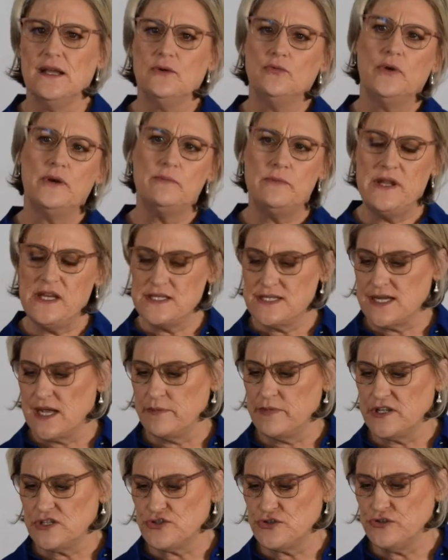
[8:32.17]
when
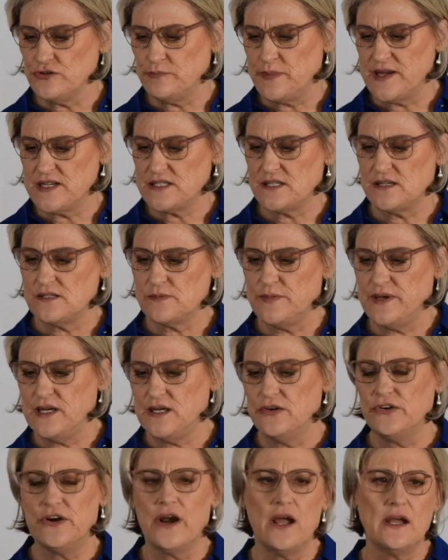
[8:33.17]
meantime the toothpaste has been
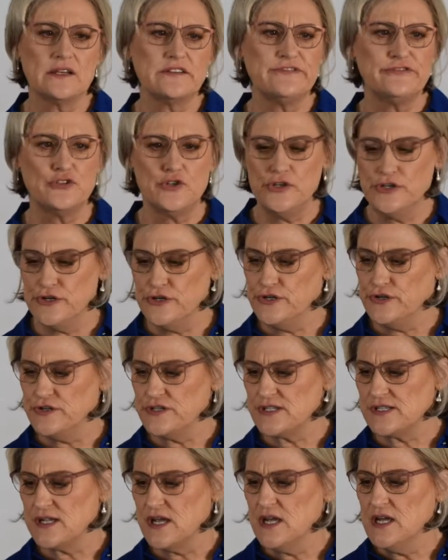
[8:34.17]
around for years.